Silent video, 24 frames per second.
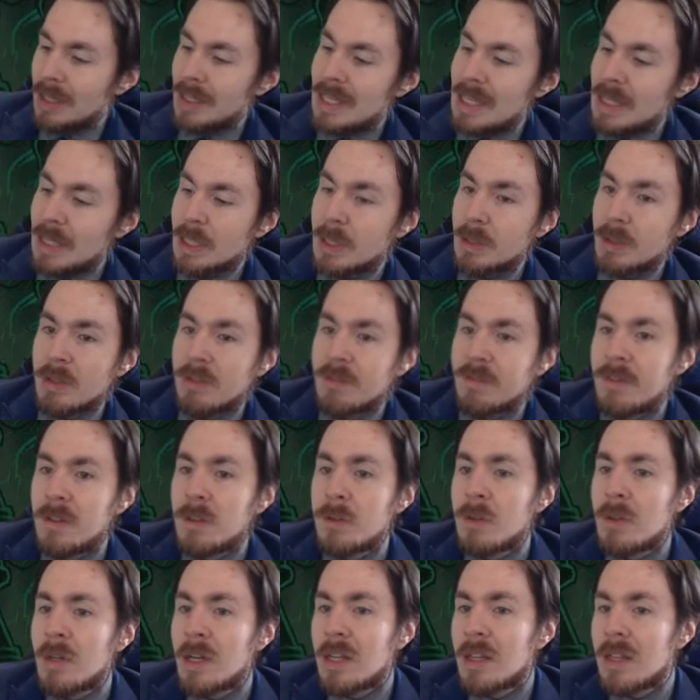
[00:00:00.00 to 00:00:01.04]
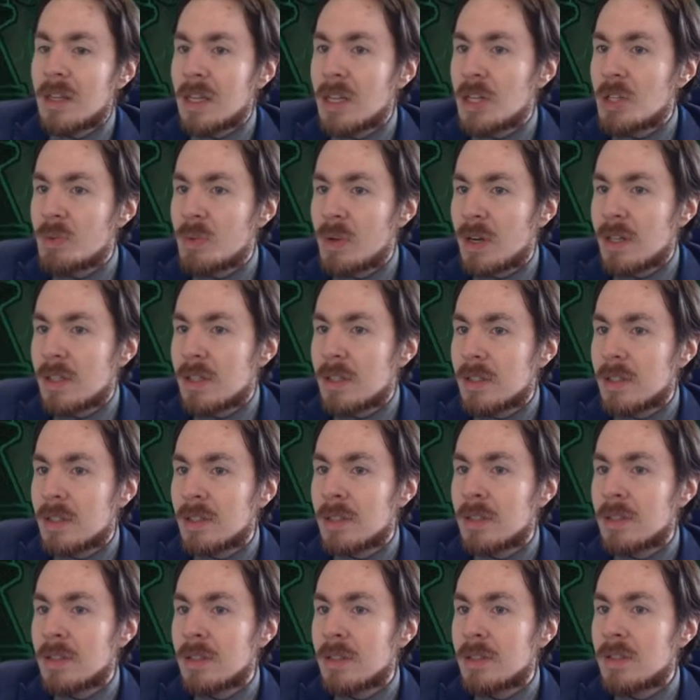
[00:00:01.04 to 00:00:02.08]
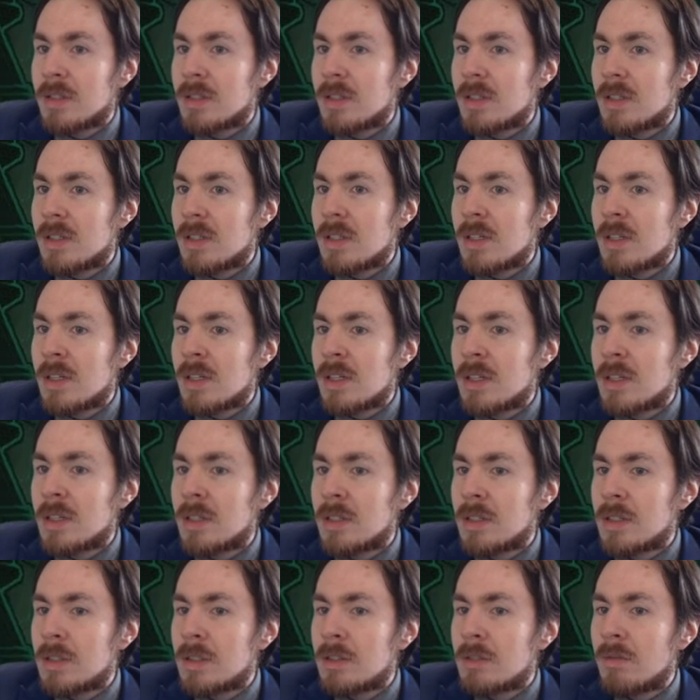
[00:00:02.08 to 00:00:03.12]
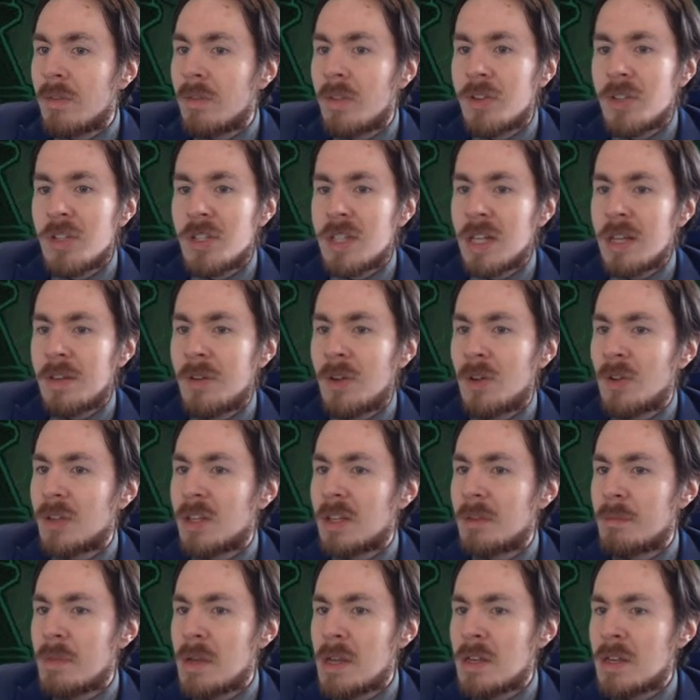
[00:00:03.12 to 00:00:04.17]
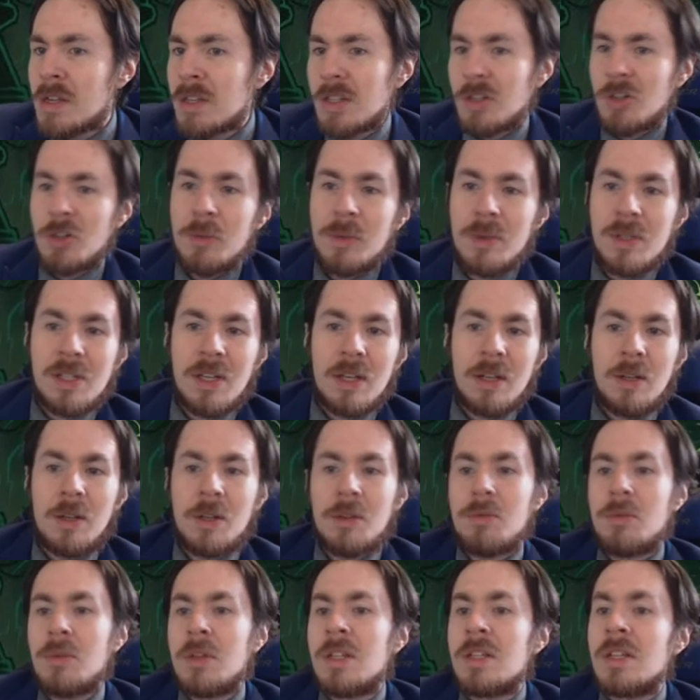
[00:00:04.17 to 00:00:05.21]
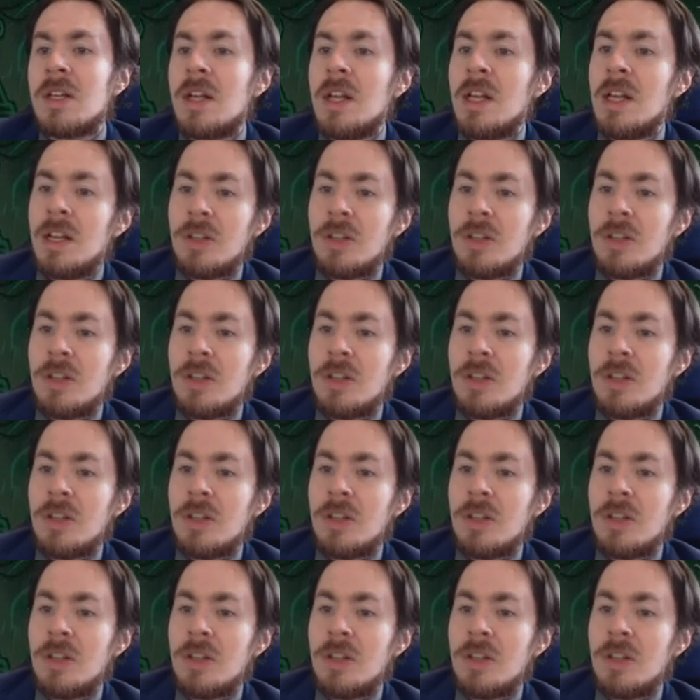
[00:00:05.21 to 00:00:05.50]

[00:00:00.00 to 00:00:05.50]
Now going forward, I think I just wanted to see, just have all the companions. I should have been cycling through these.